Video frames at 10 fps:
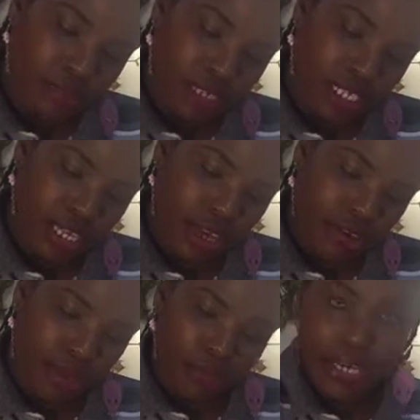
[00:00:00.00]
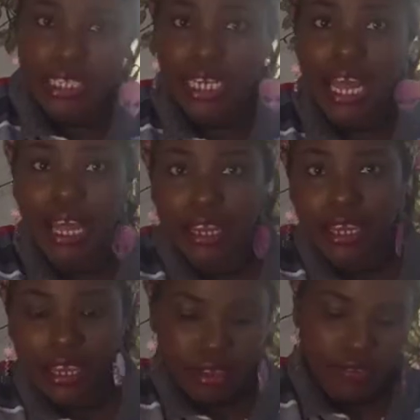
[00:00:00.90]
detail and
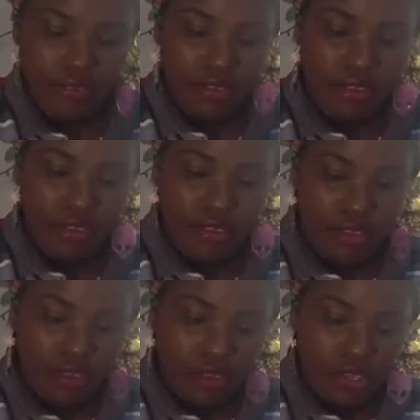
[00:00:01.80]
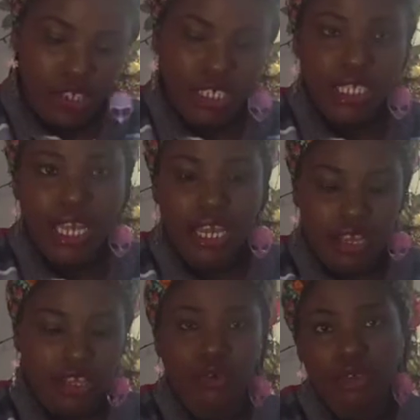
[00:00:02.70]
personality, just like
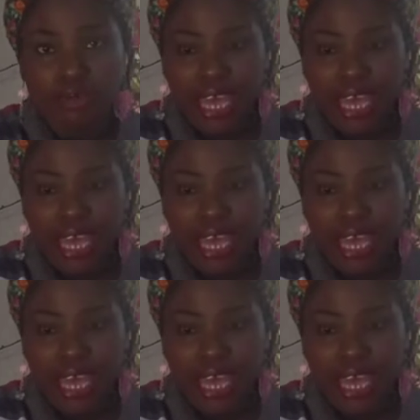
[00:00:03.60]
you and me